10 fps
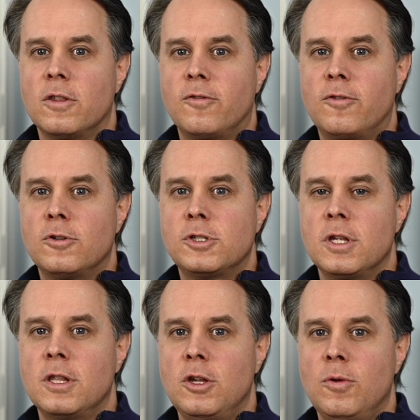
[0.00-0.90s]
The first
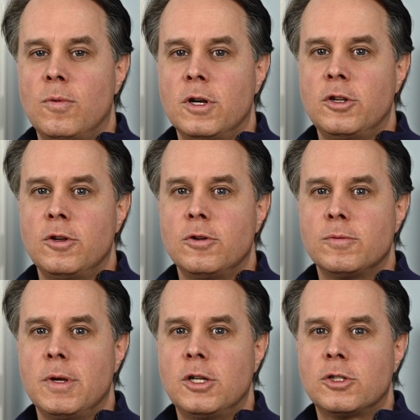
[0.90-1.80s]
thing that you want to do is
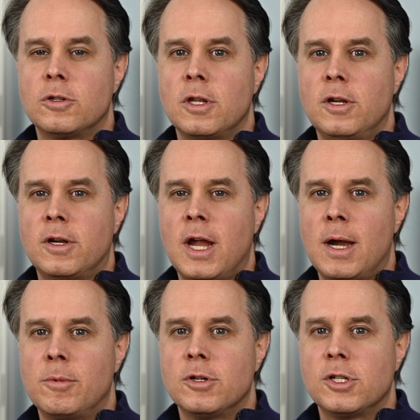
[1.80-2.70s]
make sure that your
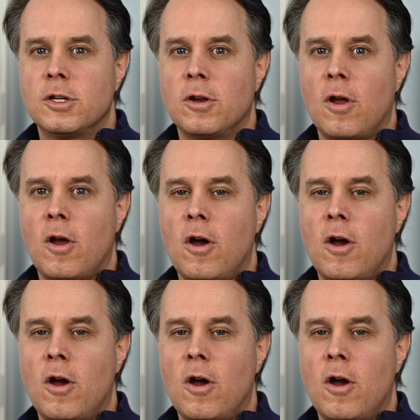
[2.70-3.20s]
camera is in